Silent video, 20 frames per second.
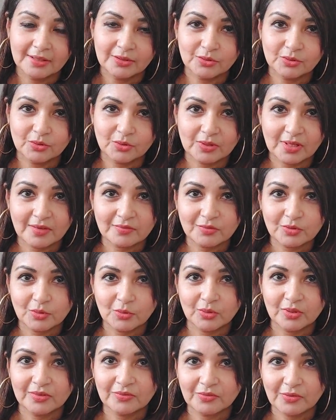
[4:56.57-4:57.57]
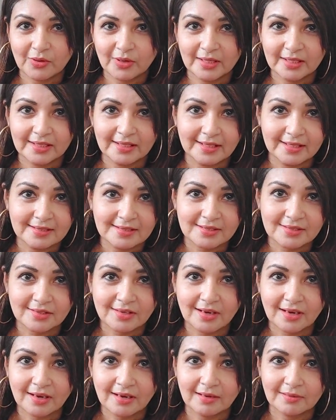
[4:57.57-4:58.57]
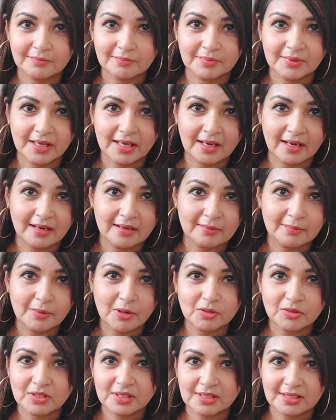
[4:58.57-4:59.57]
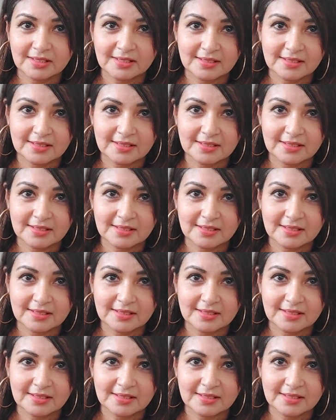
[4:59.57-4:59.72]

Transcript: You don't have to go in for any extra care about it.